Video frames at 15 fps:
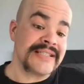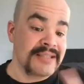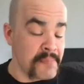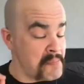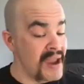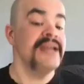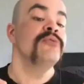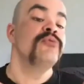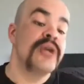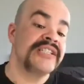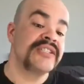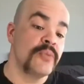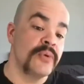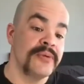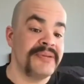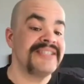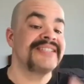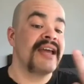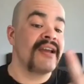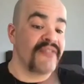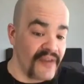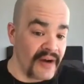The main reason we'd be
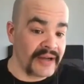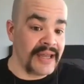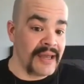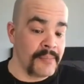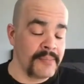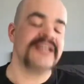saying fuck him